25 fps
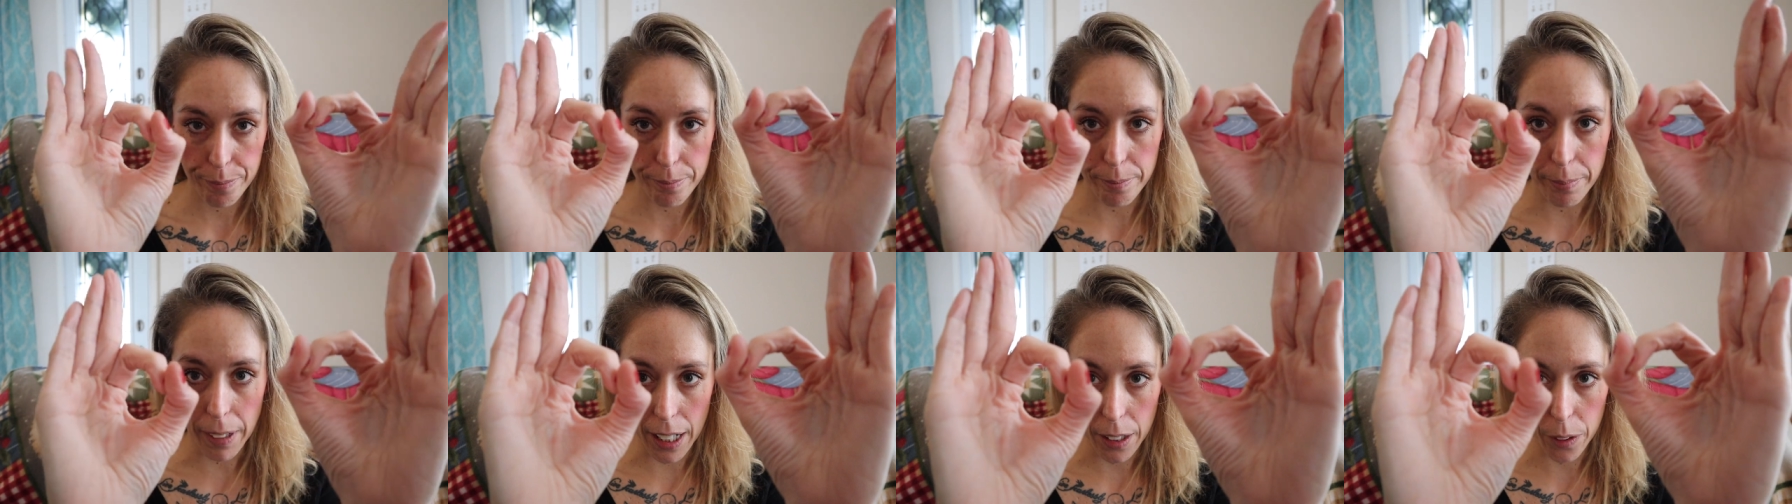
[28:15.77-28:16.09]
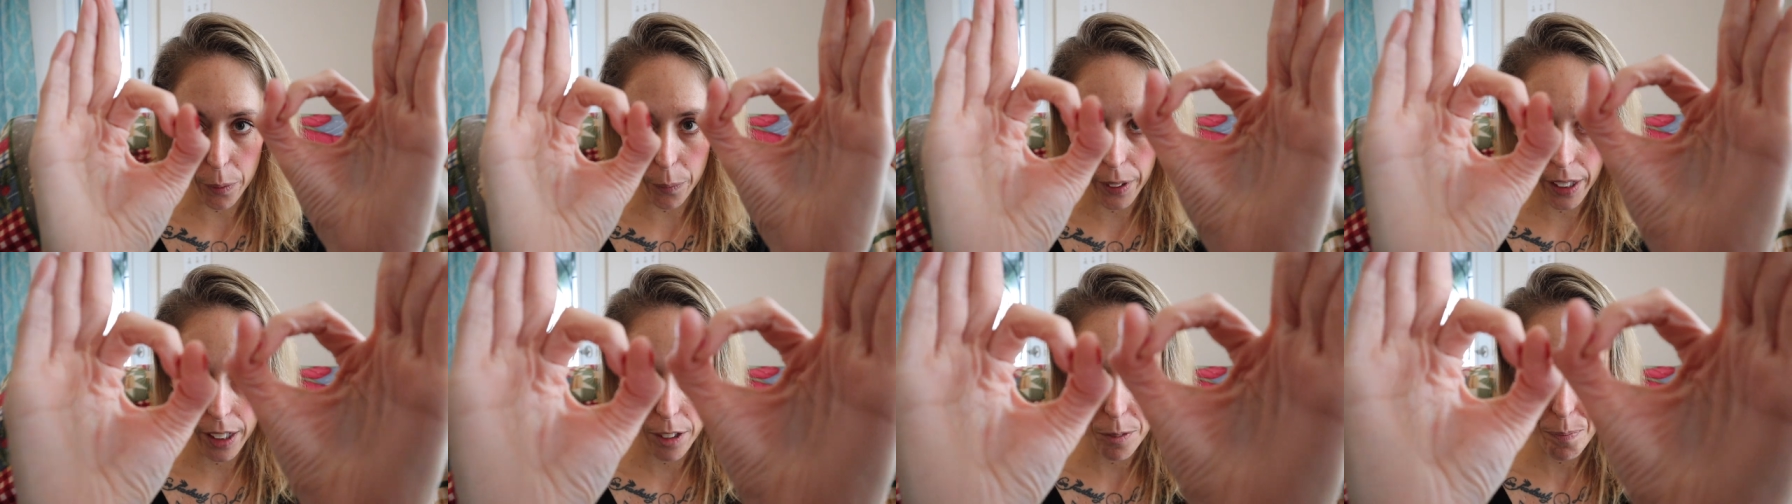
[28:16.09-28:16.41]
by
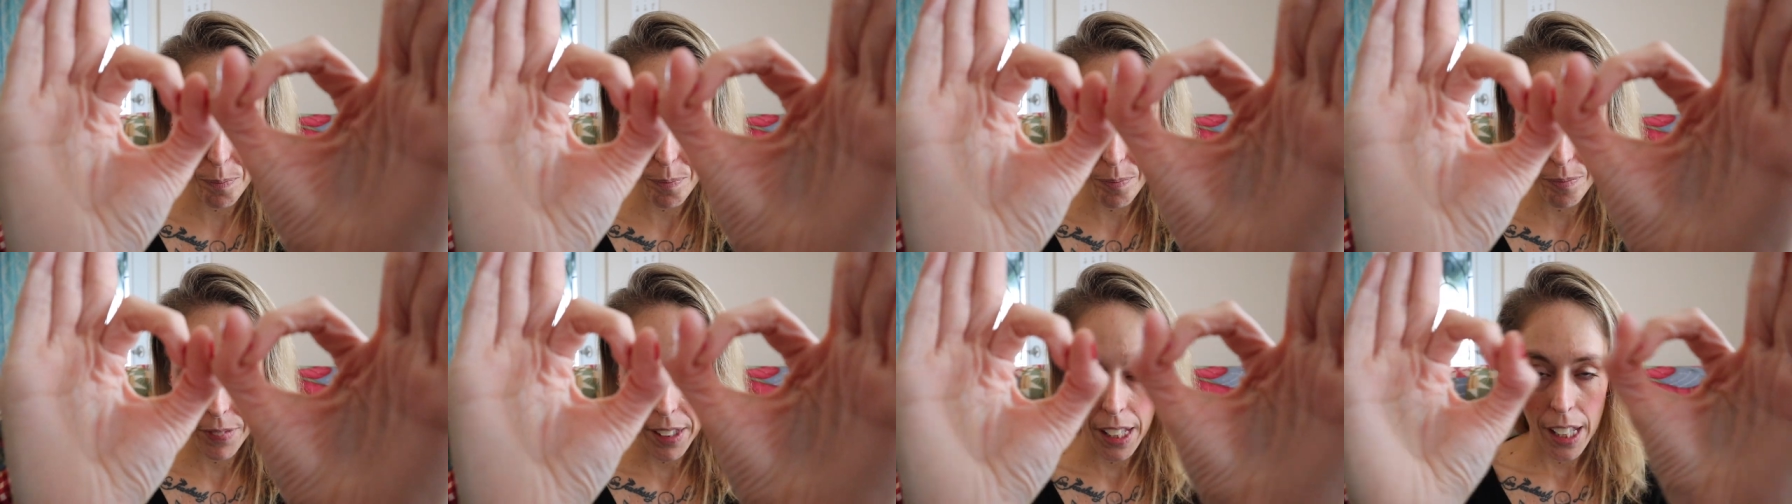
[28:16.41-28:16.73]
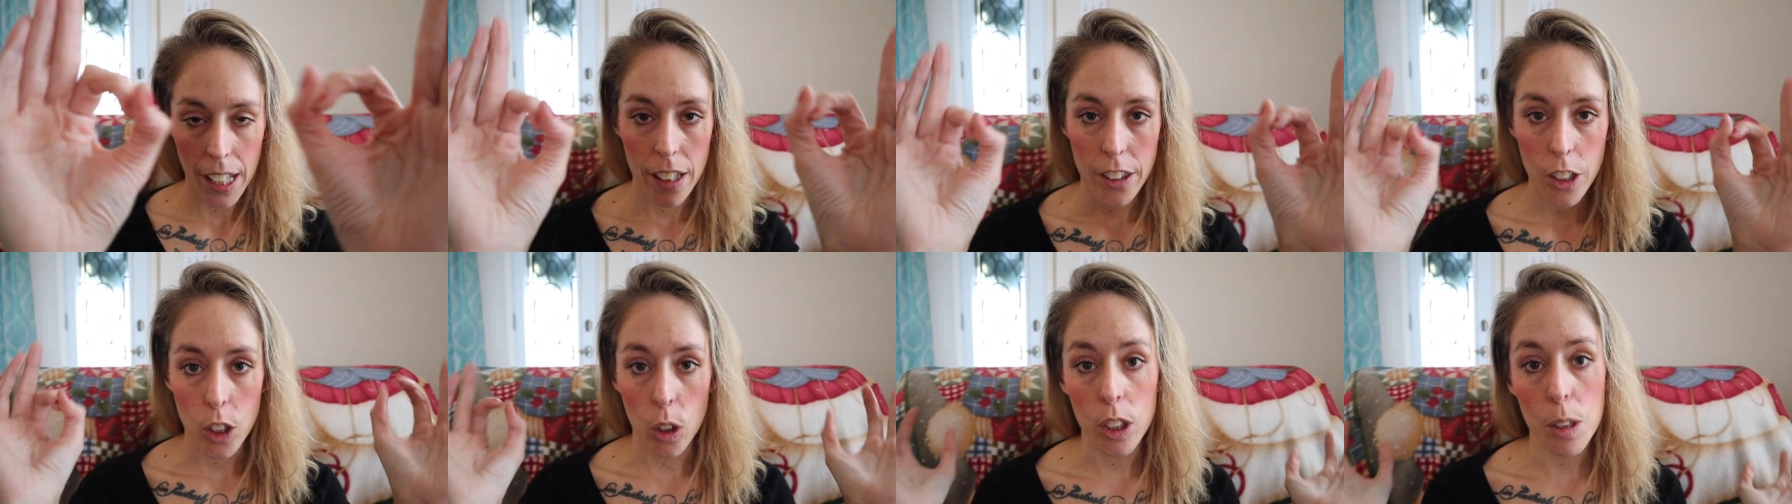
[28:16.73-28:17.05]
the way.
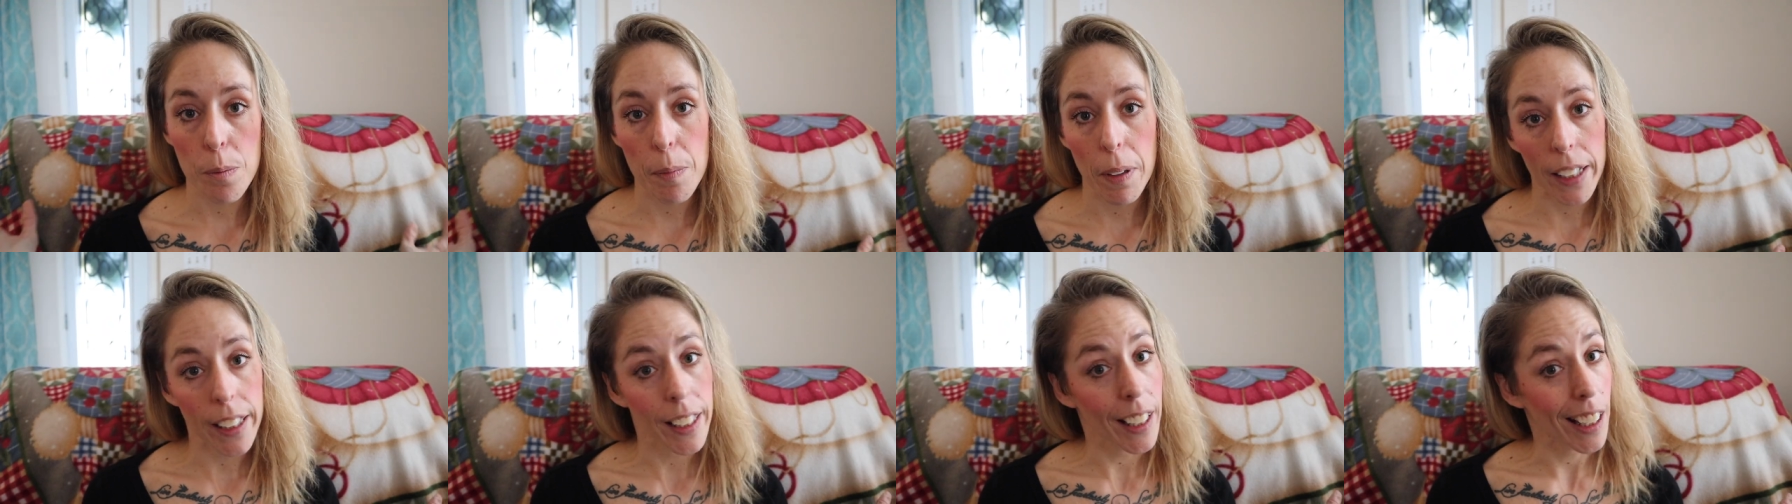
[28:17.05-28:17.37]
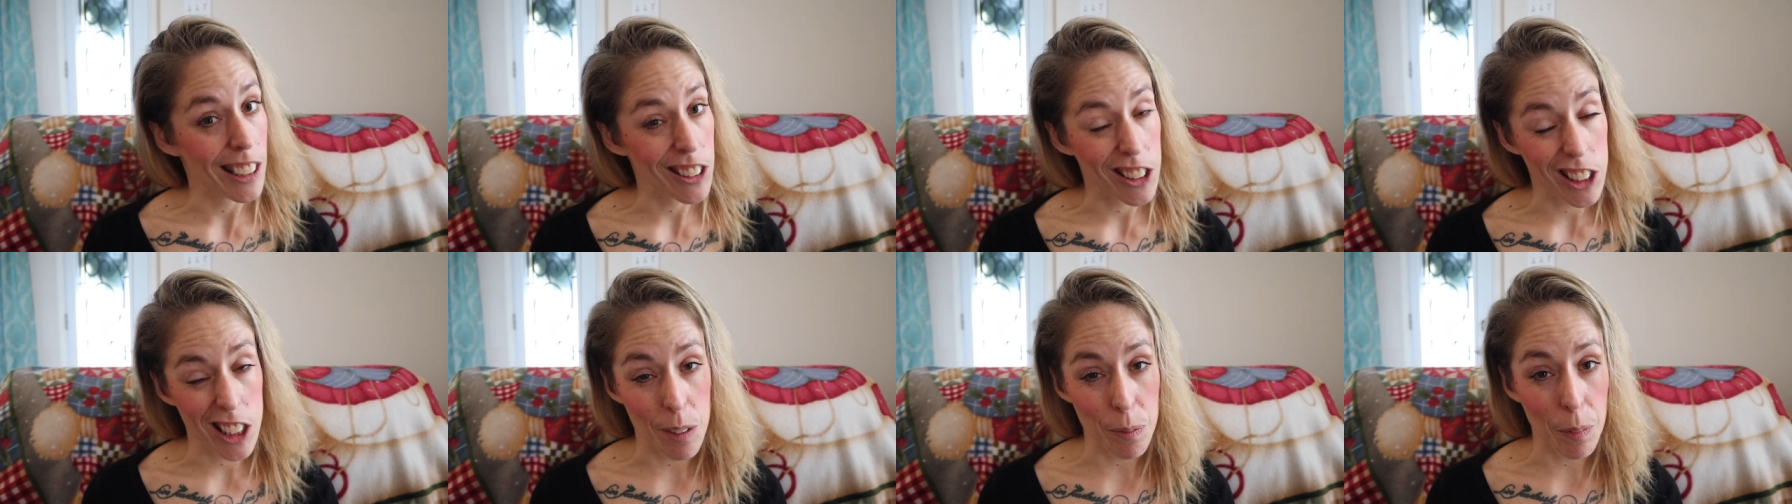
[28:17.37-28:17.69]
The only
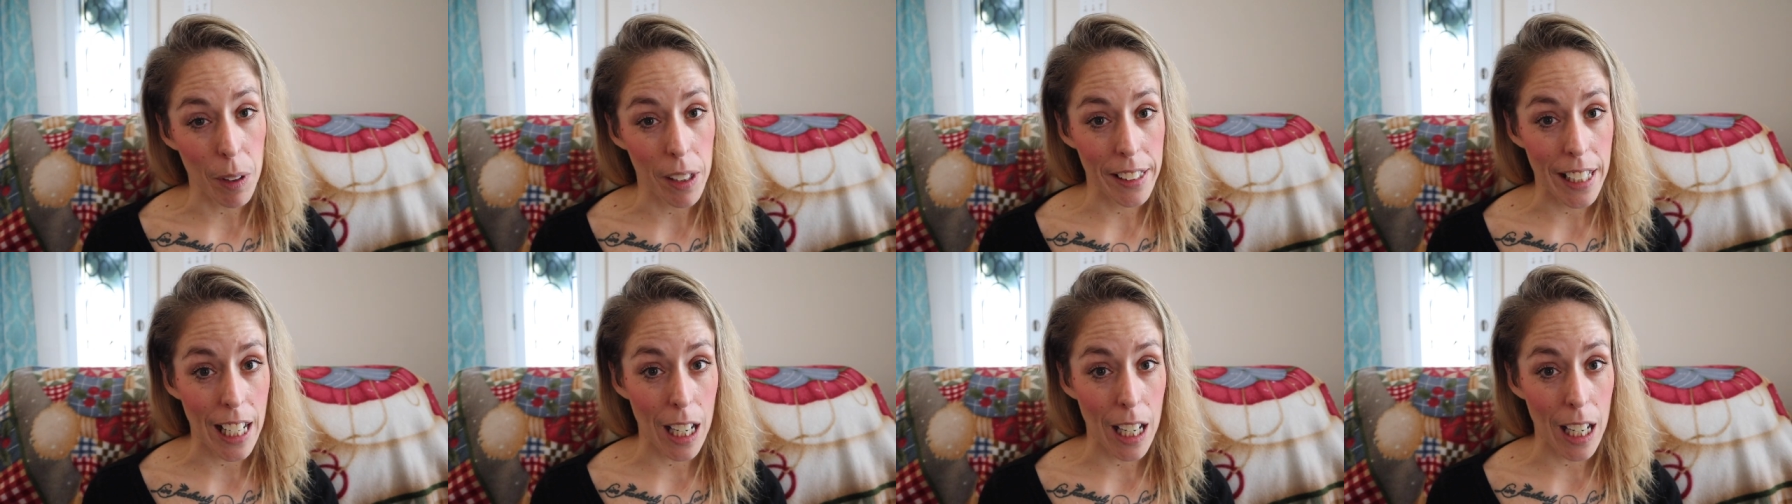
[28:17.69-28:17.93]
medication I'm on